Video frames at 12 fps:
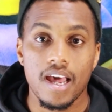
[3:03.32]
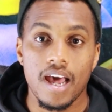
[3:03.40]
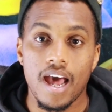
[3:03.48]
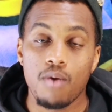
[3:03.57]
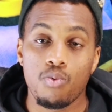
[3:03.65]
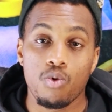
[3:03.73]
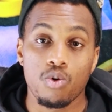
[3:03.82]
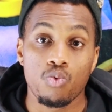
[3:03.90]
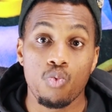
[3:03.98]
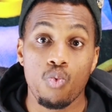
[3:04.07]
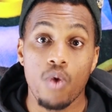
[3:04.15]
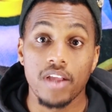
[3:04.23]
I
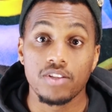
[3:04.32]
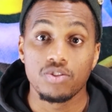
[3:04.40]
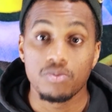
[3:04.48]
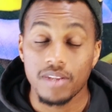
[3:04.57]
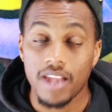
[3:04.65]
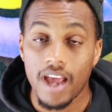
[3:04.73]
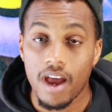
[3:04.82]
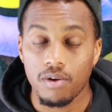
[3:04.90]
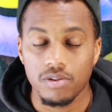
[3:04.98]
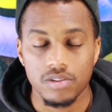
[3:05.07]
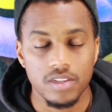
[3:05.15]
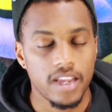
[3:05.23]
work way too many
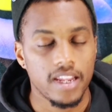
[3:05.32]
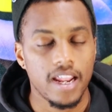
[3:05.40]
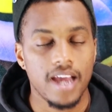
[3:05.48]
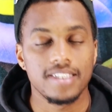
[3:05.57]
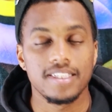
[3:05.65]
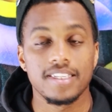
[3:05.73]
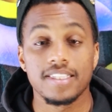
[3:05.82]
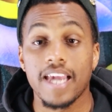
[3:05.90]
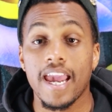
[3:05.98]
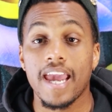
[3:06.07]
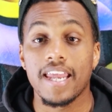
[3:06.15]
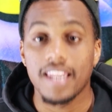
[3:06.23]
hours and I just
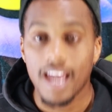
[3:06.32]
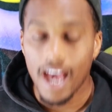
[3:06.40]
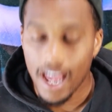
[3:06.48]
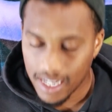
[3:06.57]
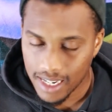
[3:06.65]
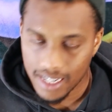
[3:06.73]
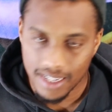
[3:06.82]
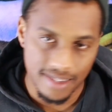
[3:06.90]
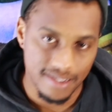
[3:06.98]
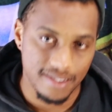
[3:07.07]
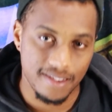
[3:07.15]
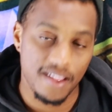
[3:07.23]
cannot.
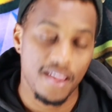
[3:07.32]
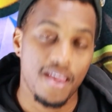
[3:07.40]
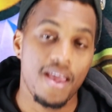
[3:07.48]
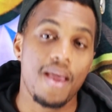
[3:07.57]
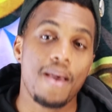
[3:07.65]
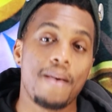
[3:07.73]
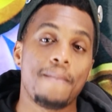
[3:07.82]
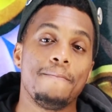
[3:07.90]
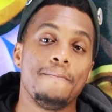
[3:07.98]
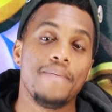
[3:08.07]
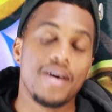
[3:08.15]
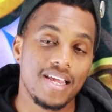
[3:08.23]

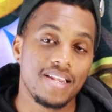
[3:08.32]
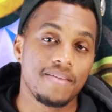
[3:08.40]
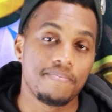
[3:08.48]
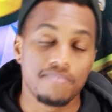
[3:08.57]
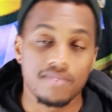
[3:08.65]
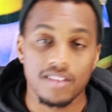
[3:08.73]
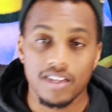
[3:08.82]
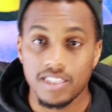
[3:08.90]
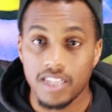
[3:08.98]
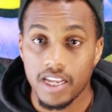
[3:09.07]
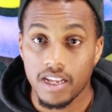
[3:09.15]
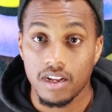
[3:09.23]
But like I
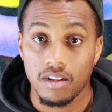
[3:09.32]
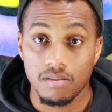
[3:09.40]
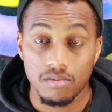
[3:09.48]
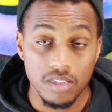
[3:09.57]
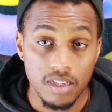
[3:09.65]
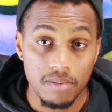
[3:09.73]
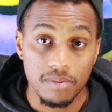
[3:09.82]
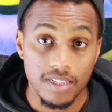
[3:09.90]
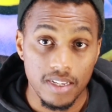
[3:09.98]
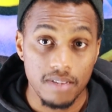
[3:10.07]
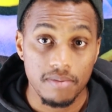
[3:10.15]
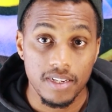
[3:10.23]
said, simply
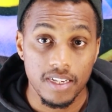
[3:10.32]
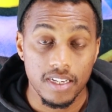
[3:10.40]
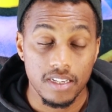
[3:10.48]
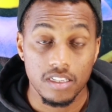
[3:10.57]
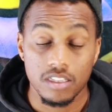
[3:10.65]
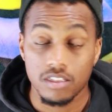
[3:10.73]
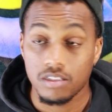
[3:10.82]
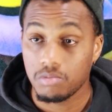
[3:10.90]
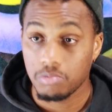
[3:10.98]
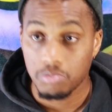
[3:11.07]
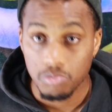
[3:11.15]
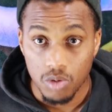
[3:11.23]
Dividend is
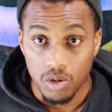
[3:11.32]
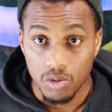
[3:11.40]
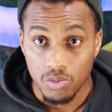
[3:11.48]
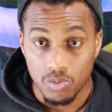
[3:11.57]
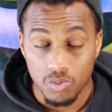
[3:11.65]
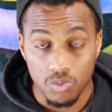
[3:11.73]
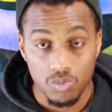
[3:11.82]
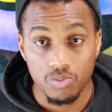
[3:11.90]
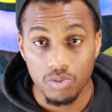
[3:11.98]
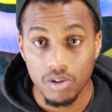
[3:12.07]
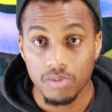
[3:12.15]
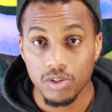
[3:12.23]

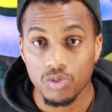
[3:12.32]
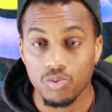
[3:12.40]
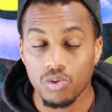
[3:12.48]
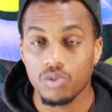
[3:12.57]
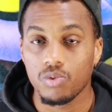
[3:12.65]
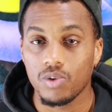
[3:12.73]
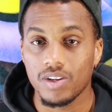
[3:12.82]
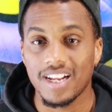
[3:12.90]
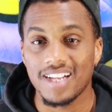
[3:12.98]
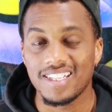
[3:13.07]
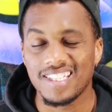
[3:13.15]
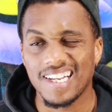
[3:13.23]
pretty much one of the ones
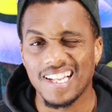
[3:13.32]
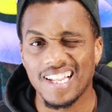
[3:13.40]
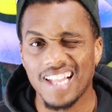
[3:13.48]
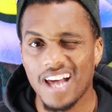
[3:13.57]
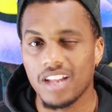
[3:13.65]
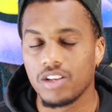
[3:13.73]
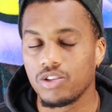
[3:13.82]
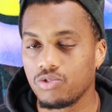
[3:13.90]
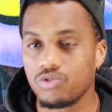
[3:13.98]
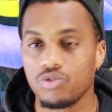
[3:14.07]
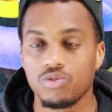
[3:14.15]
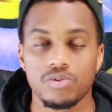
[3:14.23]
I see a lot of
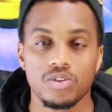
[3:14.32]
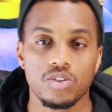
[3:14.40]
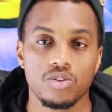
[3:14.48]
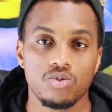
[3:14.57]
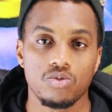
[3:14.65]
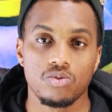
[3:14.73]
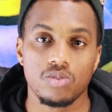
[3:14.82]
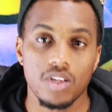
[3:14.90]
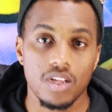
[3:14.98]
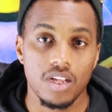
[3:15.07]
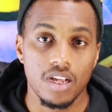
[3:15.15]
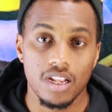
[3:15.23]
YouTubers use,
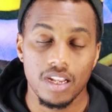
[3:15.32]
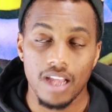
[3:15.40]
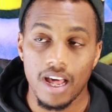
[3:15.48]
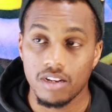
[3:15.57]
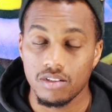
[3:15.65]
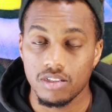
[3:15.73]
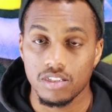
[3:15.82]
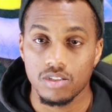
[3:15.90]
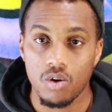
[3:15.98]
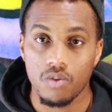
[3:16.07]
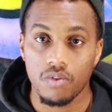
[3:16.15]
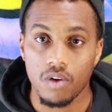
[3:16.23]
a lot of just
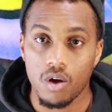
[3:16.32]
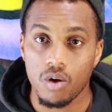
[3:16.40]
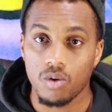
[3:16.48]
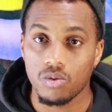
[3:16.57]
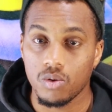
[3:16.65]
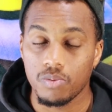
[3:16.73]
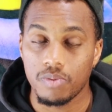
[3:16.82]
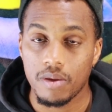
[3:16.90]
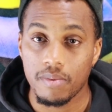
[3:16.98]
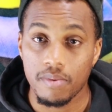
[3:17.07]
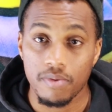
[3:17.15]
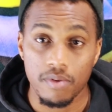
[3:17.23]
overall
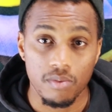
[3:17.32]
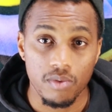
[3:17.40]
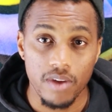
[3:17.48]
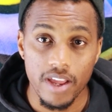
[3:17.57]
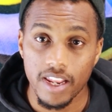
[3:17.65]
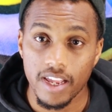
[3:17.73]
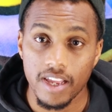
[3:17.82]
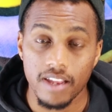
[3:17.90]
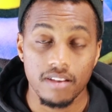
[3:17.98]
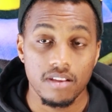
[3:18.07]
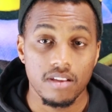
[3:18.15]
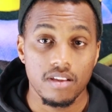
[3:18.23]
people from Reddit,